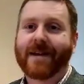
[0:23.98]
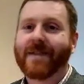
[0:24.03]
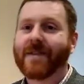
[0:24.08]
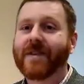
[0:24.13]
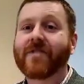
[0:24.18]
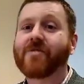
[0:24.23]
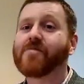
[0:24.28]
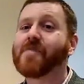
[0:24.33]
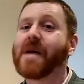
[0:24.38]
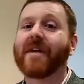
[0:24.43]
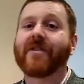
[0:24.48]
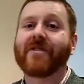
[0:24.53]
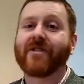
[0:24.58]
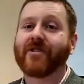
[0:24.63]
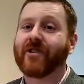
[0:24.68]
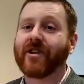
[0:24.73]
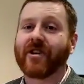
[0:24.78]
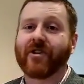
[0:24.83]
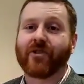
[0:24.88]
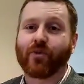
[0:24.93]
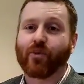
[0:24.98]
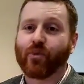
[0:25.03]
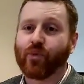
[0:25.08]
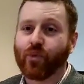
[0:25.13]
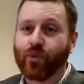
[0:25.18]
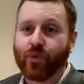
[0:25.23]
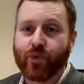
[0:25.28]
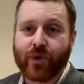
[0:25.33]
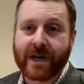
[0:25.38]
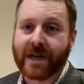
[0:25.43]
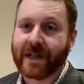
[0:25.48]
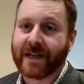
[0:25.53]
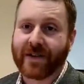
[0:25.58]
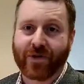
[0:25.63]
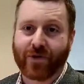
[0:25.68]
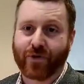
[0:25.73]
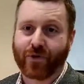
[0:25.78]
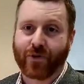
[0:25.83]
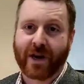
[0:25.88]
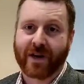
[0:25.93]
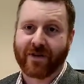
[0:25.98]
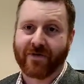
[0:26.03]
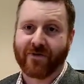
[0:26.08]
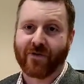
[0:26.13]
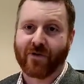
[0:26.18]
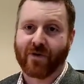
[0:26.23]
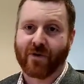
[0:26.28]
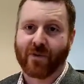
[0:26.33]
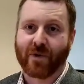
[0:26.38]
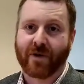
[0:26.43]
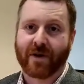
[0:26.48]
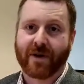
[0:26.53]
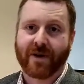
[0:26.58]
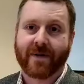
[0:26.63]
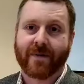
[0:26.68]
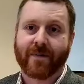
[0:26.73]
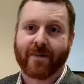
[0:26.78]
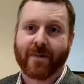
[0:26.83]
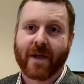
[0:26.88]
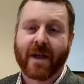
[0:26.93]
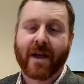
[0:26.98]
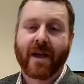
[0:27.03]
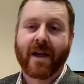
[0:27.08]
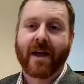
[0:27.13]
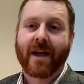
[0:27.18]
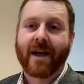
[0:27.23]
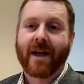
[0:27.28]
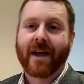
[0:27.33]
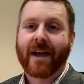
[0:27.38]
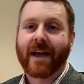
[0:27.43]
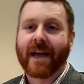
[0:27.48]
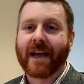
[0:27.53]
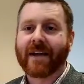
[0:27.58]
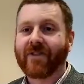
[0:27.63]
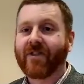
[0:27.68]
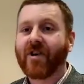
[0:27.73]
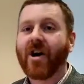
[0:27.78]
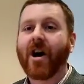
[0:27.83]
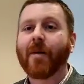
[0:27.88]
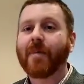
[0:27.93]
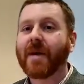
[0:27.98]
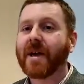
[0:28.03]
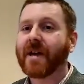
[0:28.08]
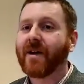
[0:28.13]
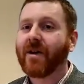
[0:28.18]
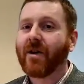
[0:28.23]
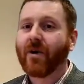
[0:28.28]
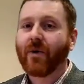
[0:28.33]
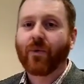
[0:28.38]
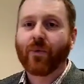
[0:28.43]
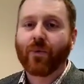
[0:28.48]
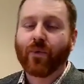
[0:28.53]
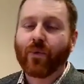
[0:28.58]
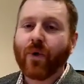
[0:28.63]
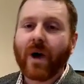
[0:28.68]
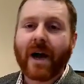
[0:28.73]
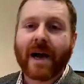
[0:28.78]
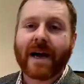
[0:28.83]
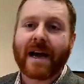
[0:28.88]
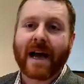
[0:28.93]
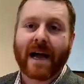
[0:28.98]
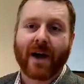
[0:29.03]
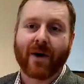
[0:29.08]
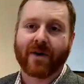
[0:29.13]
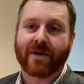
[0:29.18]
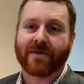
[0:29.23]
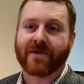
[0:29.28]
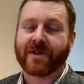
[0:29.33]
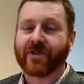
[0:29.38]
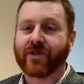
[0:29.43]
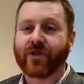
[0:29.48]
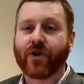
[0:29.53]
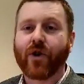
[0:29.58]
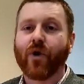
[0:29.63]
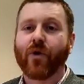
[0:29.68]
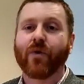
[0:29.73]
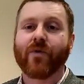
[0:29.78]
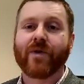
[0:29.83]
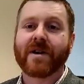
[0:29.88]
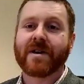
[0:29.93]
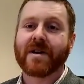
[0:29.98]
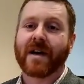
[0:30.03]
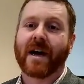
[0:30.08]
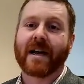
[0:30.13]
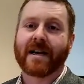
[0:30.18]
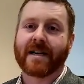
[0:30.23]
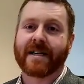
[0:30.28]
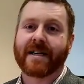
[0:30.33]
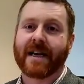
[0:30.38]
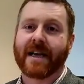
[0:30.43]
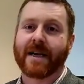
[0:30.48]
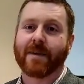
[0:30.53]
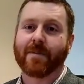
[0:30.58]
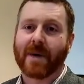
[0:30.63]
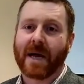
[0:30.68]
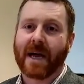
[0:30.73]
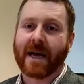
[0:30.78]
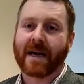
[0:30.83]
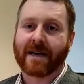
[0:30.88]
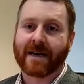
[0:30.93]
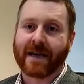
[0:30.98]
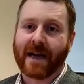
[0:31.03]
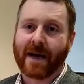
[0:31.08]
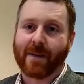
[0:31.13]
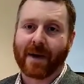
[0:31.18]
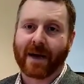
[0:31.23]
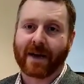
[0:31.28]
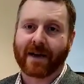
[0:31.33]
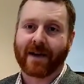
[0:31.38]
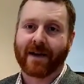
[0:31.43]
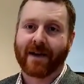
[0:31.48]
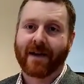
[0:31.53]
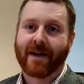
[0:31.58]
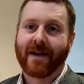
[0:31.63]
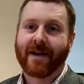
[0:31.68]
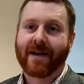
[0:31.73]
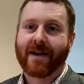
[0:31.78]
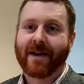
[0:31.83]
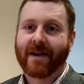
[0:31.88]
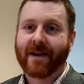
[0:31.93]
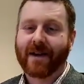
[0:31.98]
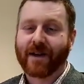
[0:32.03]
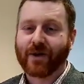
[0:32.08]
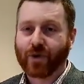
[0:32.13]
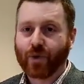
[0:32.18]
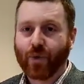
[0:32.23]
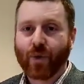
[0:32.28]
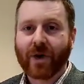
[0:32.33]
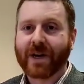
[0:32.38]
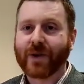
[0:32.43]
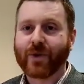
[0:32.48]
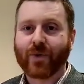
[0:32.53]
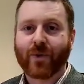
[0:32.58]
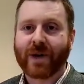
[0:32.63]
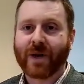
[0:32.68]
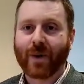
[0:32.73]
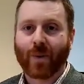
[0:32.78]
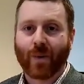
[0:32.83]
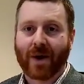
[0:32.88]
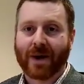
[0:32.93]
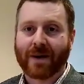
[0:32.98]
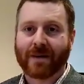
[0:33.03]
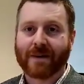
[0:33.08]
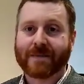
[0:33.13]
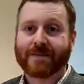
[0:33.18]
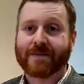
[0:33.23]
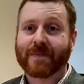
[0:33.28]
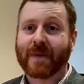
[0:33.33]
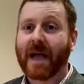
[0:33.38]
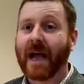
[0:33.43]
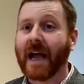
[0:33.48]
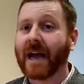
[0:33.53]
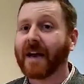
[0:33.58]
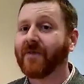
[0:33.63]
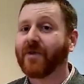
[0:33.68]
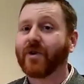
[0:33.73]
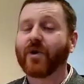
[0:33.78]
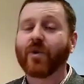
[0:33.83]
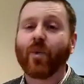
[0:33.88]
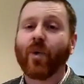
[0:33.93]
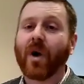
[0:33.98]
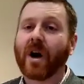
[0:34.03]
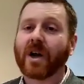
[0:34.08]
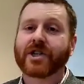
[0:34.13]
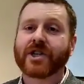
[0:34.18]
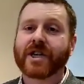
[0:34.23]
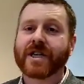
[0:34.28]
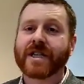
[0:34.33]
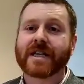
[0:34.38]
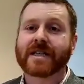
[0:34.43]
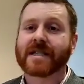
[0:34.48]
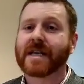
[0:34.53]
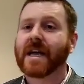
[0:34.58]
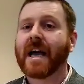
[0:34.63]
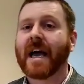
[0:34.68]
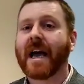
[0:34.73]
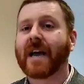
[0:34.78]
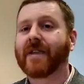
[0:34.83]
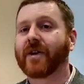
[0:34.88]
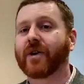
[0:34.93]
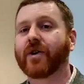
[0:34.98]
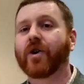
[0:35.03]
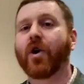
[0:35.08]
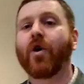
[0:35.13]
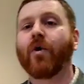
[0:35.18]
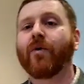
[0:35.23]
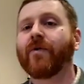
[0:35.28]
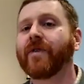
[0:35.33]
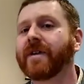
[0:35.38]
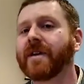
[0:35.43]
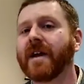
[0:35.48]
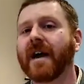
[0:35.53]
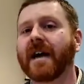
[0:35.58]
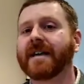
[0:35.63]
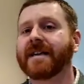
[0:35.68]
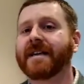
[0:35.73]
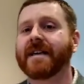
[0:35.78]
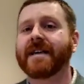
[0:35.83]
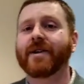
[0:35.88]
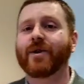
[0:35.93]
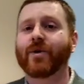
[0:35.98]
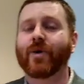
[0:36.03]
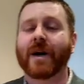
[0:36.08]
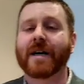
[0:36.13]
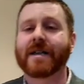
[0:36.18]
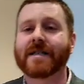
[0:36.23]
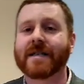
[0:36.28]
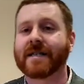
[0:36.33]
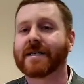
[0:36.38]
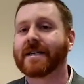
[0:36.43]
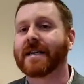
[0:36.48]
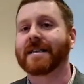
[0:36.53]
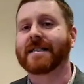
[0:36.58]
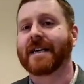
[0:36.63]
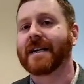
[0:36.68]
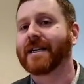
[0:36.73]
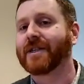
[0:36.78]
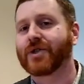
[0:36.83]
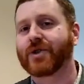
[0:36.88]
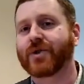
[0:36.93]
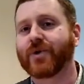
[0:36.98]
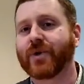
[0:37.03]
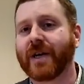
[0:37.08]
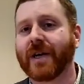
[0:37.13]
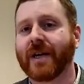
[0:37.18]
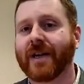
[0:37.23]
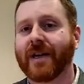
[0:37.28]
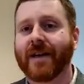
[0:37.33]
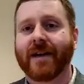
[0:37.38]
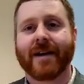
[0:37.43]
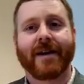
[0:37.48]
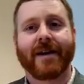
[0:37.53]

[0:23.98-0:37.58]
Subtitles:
This message is really straightforward. It's coming right out of this COVID-19 pandemic in 2021. And if you're watching this and the COVID-19 crisis is history,